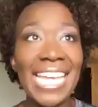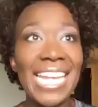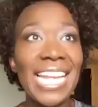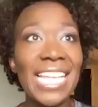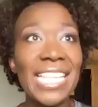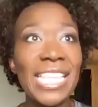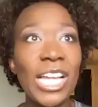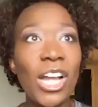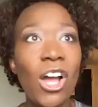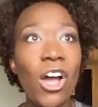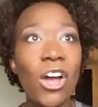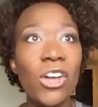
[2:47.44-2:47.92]
and
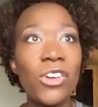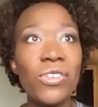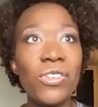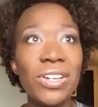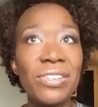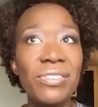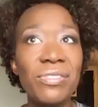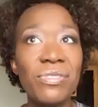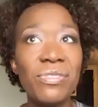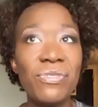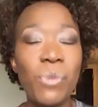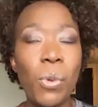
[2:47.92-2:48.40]
I think
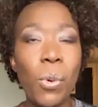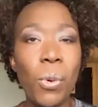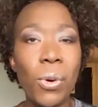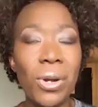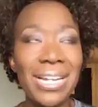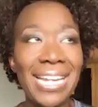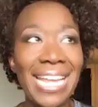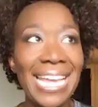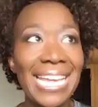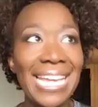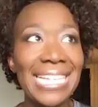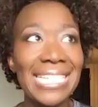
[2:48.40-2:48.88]

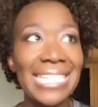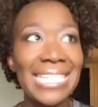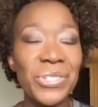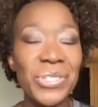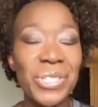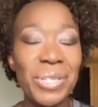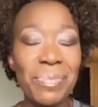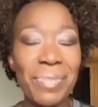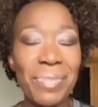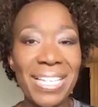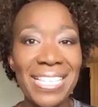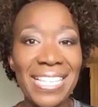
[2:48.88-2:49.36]
104 days or
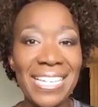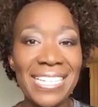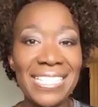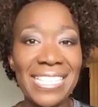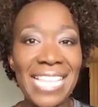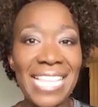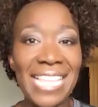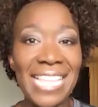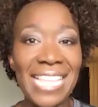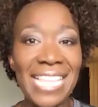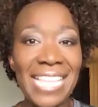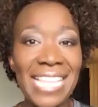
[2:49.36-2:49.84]
something like
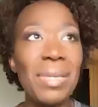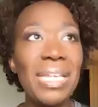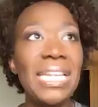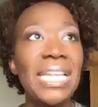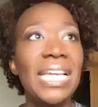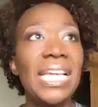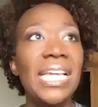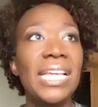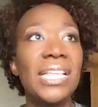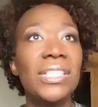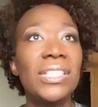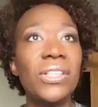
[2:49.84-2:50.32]
that. I
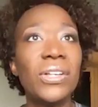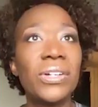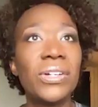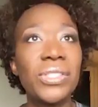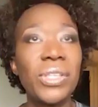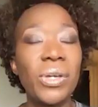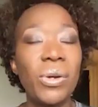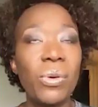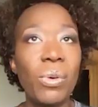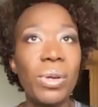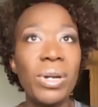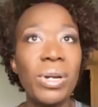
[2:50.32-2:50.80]
mean,
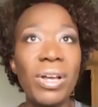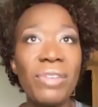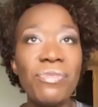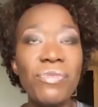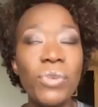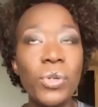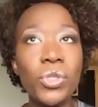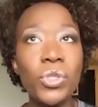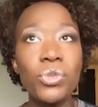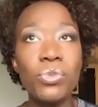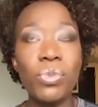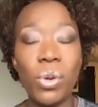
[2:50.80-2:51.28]
look, though, when I
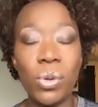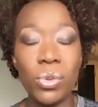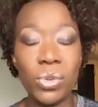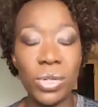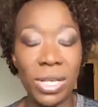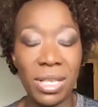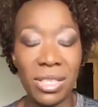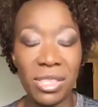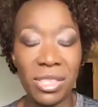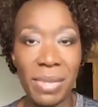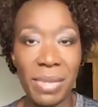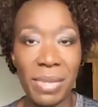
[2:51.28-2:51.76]
first
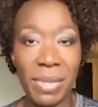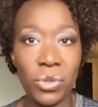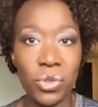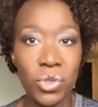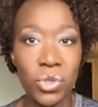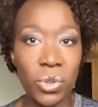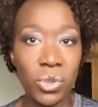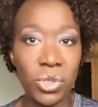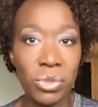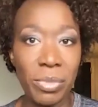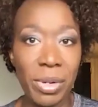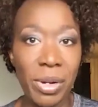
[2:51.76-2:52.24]
wrote on The Man Who
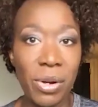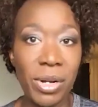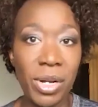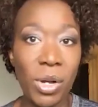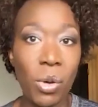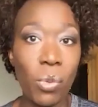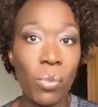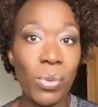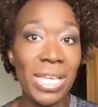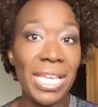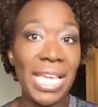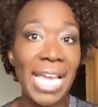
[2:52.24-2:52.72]
Sold
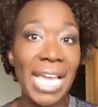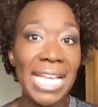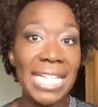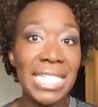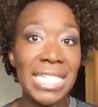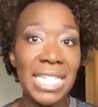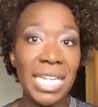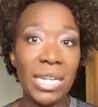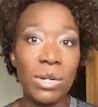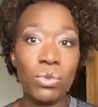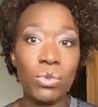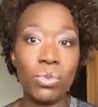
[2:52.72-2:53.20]
America, we
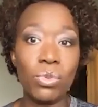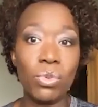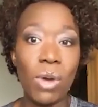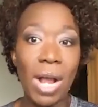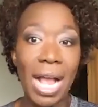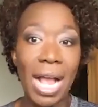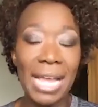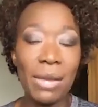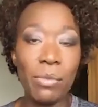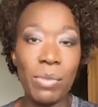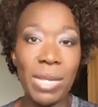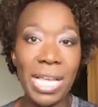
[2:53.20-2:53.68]
ended it
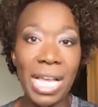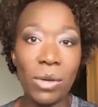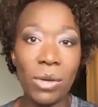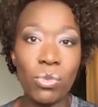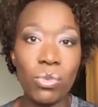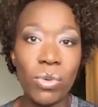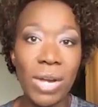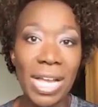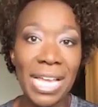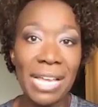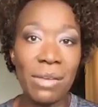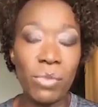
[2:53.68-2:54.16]
right.
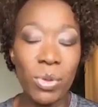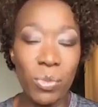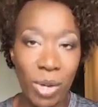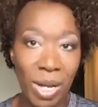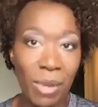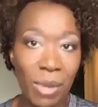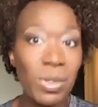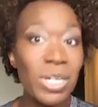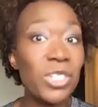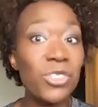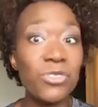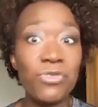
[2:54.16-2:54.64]

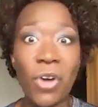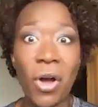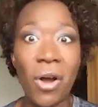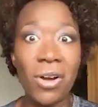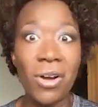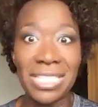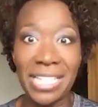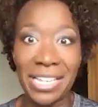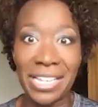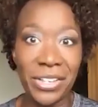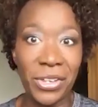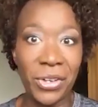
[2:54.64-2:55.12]
I went as
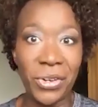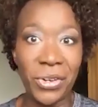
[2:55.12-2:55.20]
far as I